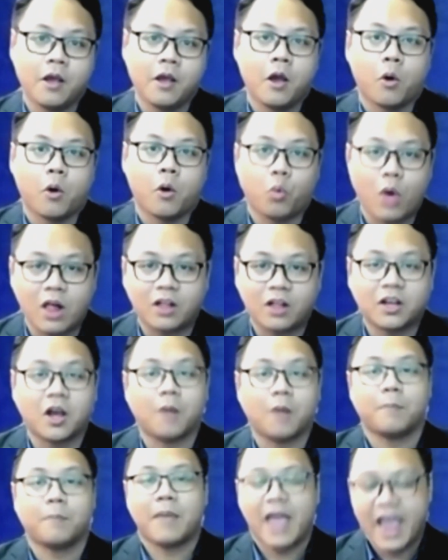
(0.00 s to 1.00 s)

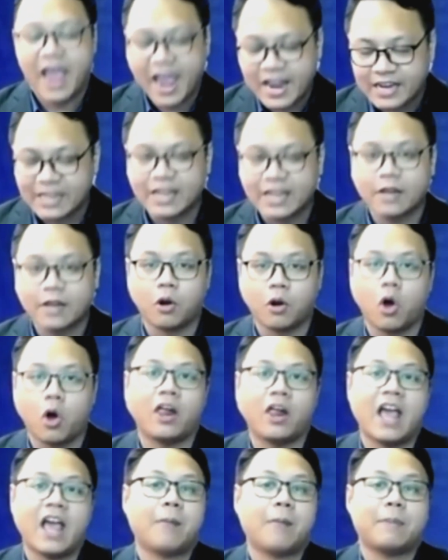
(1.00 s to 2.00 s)
welcome any and all
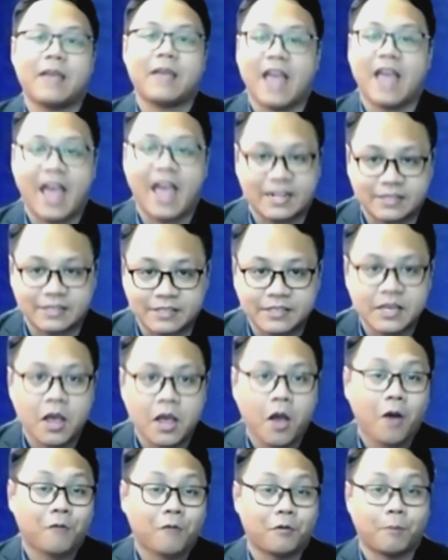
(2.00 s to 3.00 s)
helping hands
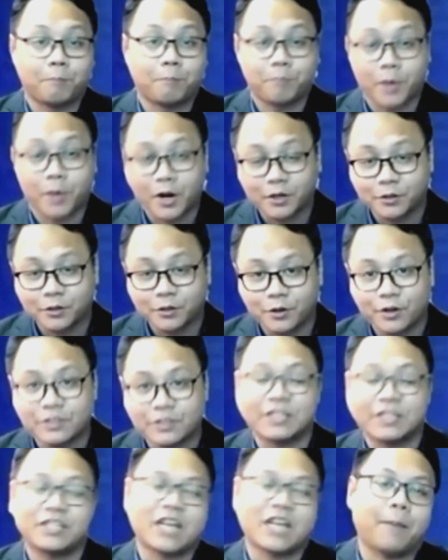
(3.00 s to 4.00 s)
from partners and
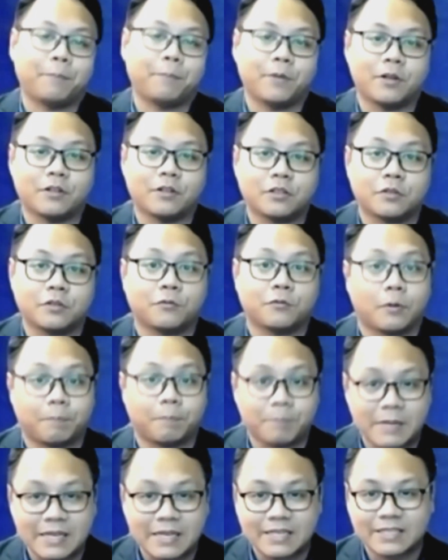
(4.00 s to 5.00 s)
champions for
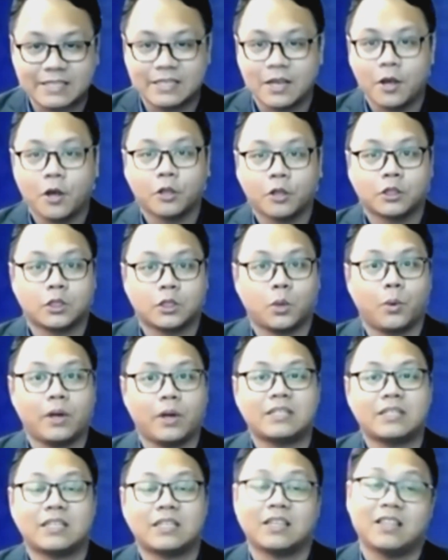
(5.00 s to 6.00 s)
peace
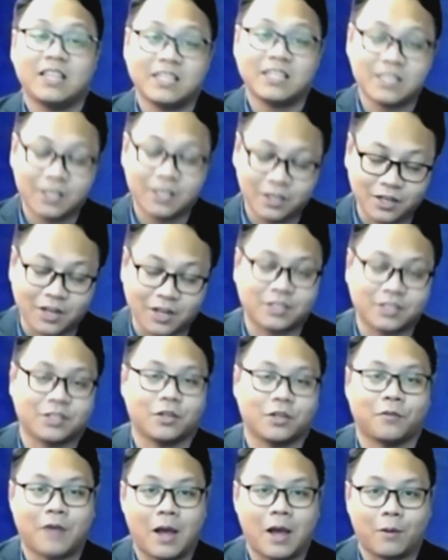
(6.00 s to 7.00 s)
towards this trust of
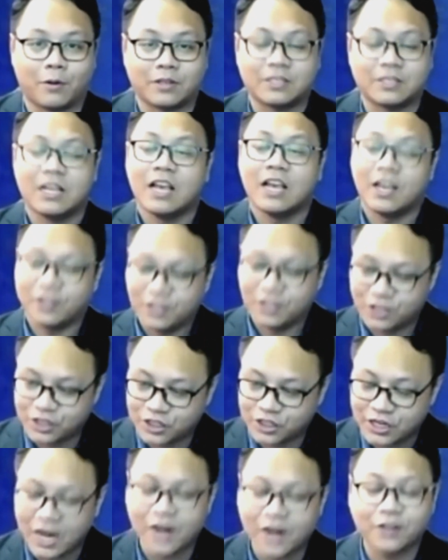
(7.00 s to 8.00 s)
ours, this
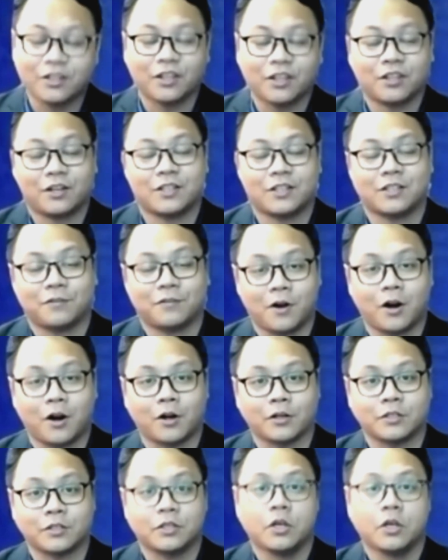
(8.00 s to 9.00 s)
shared trust of
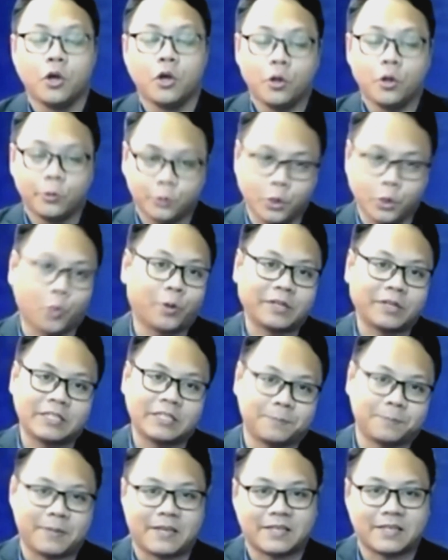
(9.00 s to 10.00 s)
ours towards
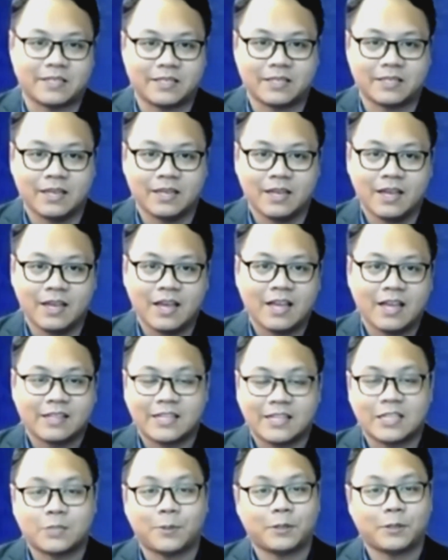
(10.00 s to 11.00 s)
peace.
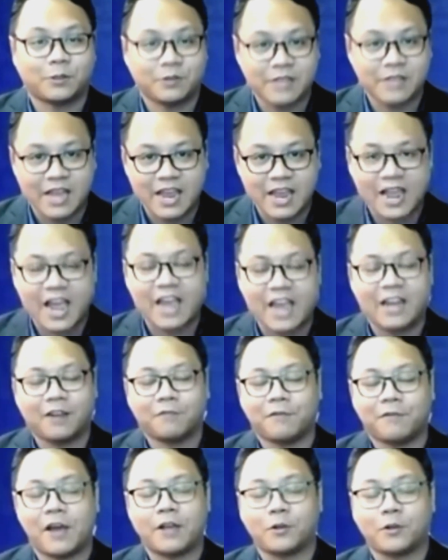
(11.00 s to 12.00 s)
That's why today I
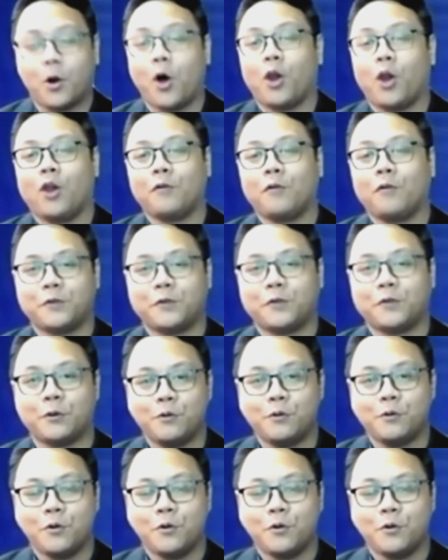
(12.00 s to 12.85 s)
invite all of you